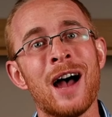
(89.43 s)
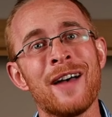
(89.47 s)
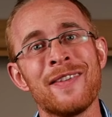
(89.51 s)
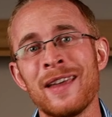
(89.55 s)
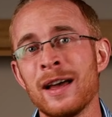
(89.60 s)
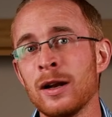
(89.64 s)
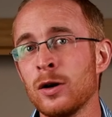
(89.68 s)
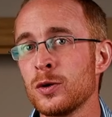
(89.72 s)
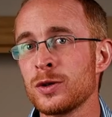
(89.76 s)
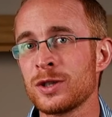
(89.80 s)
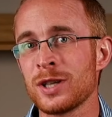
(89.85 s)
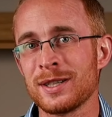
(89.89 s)

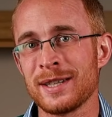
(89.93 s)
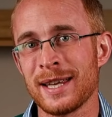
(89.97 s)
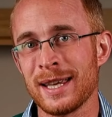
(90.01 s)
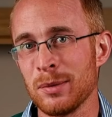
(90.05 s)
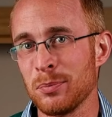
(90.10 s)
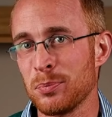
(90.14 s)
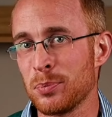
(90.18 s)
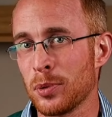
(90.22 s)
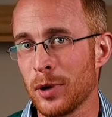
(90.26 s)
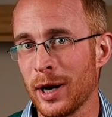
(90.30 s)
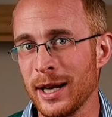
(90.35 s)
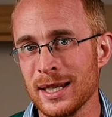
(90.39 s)
and they'll also
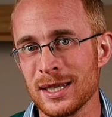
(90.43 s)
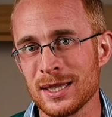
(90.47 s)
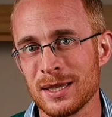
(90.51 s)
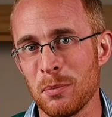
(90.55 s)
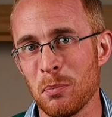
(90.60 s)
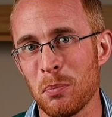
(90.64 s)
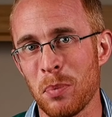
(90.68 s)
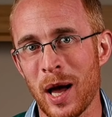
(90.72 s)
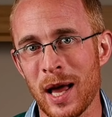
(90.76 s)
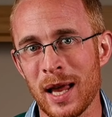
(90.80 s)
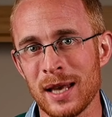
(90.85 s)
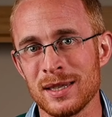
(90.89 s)
take
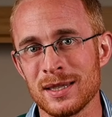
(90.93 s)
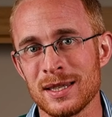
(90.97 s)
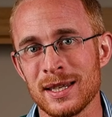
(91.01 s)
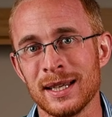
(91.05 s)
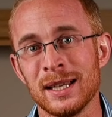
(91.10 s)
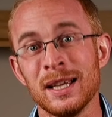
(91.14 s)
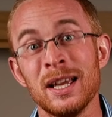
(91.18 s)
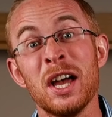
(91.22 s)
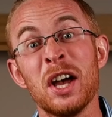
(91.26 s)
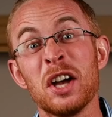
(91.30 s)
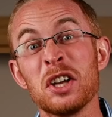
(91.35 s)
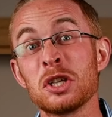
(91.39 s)
breaks in
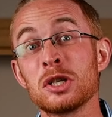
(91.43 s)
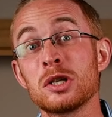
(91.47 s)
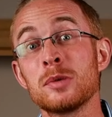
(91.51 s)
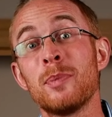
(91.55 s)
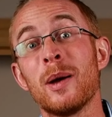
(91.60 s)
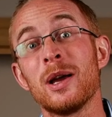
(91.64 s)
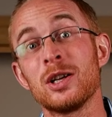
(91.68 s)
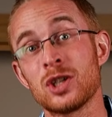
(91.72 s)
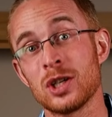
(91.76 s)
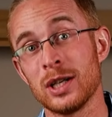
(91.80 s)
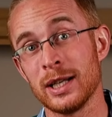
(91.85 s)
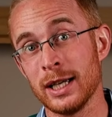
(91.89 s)
panting,
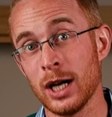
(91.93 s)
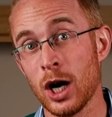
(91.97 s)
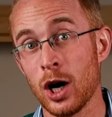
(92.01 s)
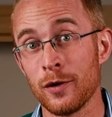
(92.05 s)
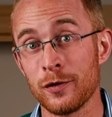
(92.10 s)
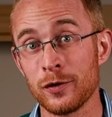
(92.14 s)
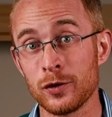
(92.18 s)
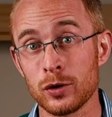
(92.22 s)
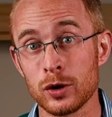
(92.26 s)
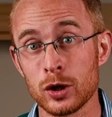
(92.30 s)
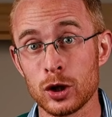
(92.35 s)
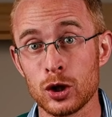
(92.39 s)
especially
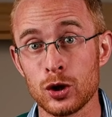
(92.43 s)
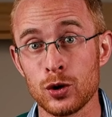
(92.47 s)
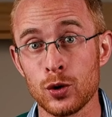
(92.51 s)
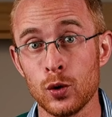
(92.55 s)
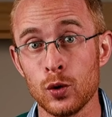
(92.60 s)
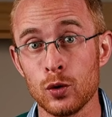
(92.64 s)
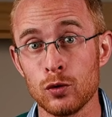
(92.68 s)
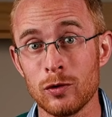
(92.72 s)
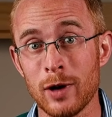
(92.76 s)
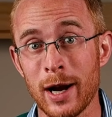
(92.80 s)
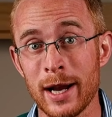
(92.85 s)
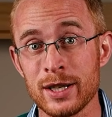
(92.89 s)
after a
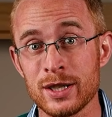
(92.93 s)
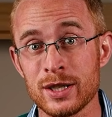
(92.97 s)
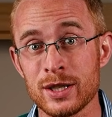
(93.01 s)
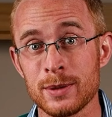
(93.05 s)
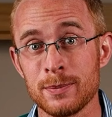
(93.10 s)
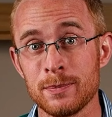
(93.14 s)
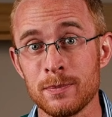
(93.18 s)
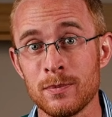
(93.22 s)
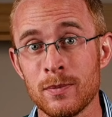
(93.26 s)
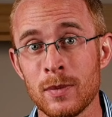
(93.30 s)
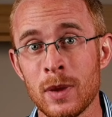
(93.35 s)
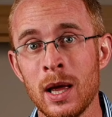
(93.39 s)
short
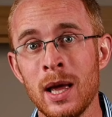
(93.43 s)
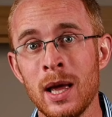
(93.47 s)
rest.